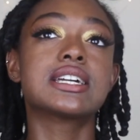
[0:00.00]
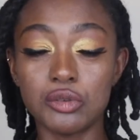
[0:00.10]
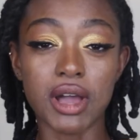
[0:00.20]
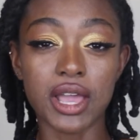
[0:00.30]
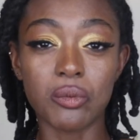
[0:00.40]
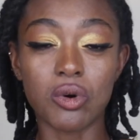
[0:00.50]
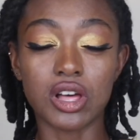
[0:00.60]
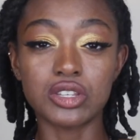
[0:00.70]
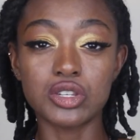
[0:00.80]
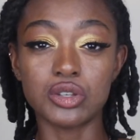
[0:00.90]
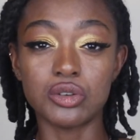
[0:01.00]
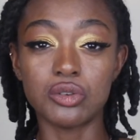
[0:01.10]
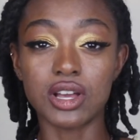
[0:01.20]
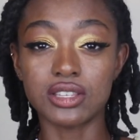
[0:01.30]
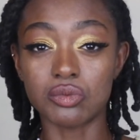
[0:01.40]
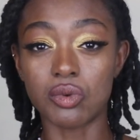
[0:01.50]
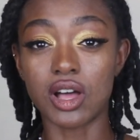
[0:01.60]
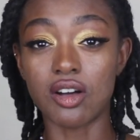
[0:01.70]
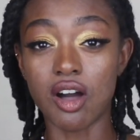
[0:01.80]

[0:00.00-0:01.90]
you might want to as well